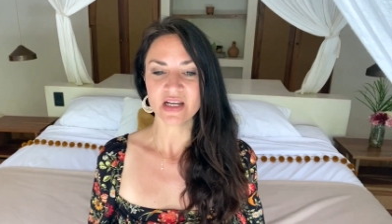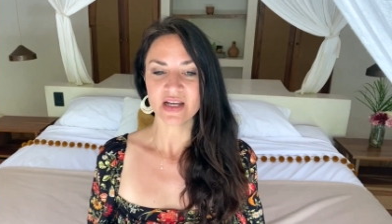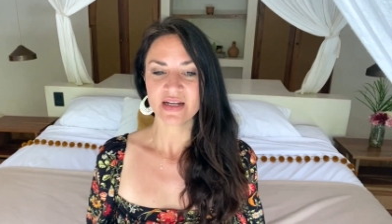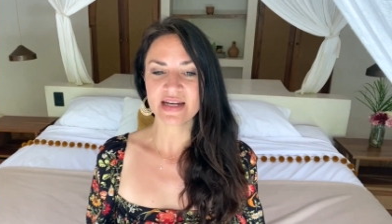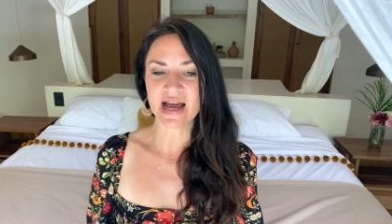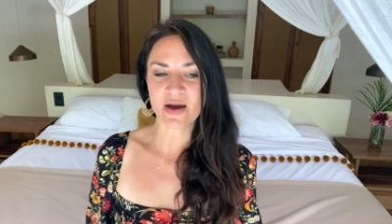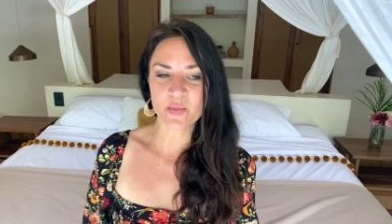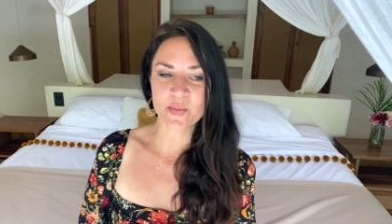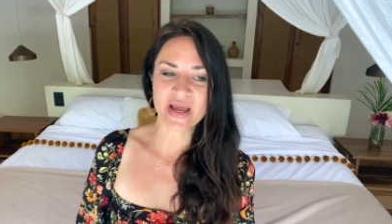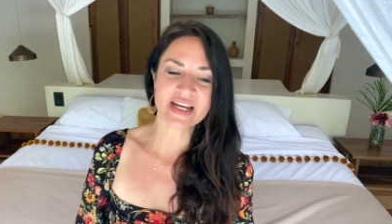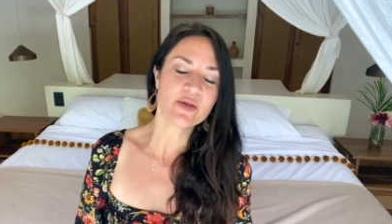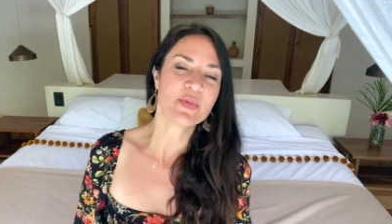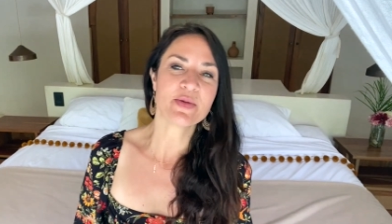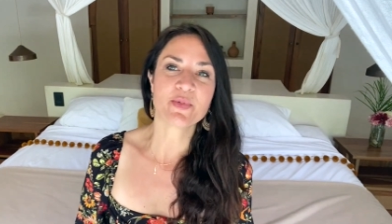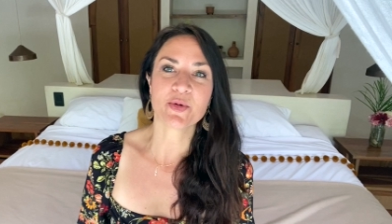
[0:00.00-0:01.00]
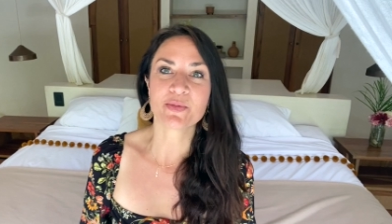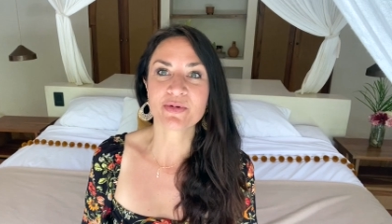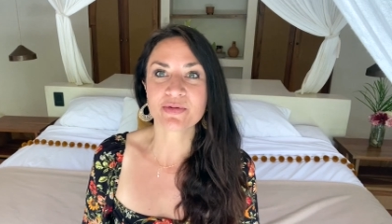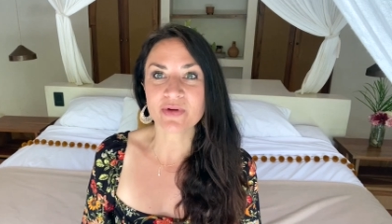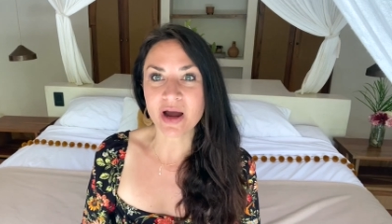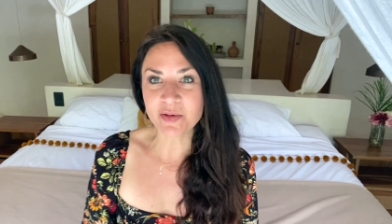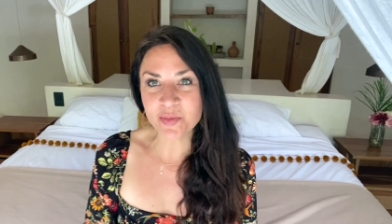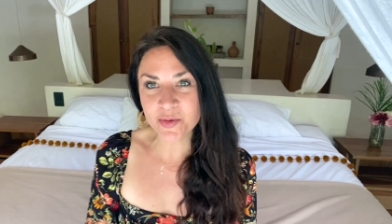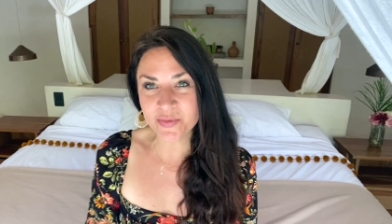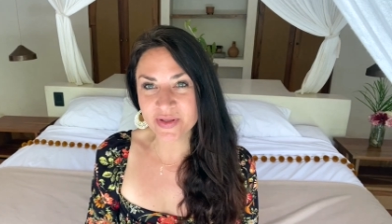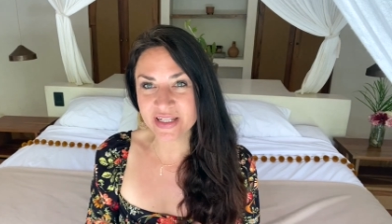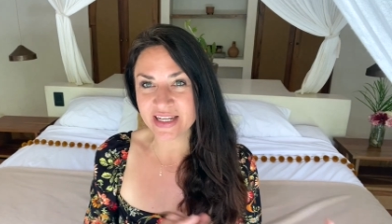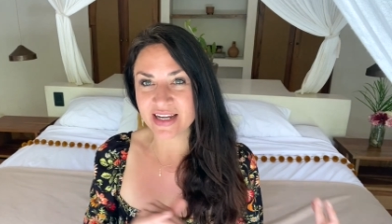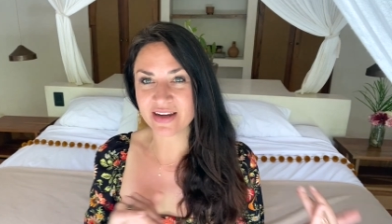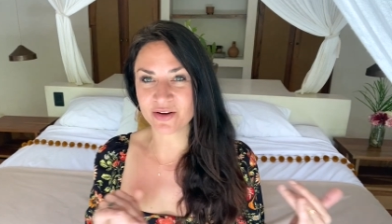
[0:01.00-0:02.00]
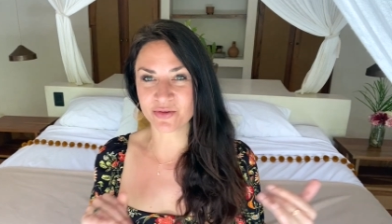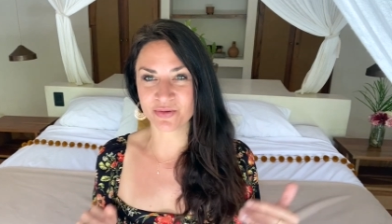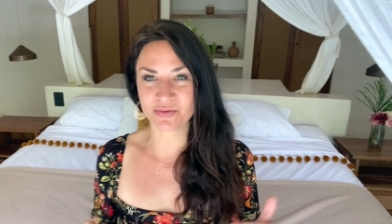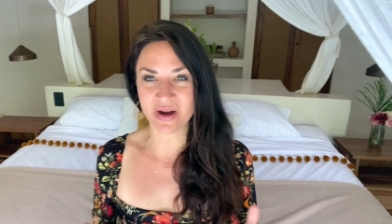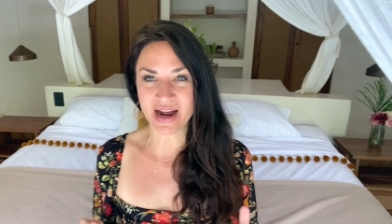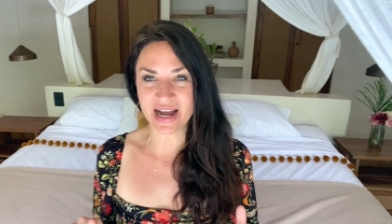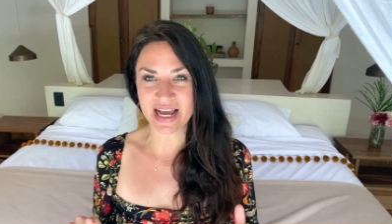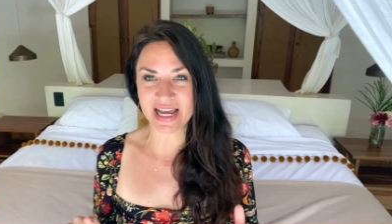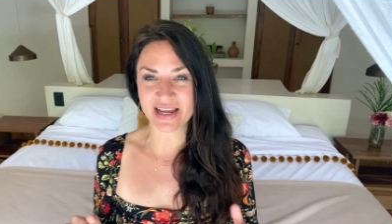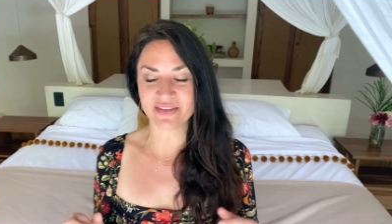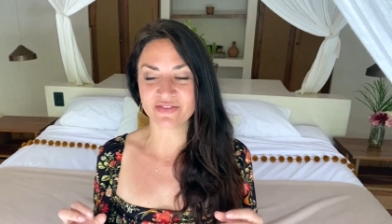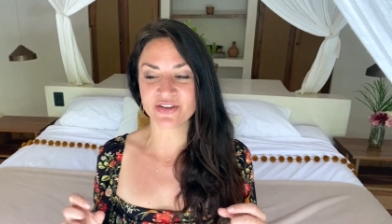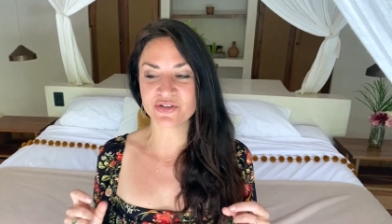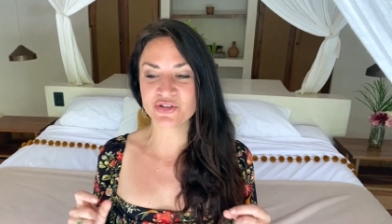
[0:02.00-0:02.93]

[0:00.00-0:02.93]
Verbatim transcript: Now, many people probably arrive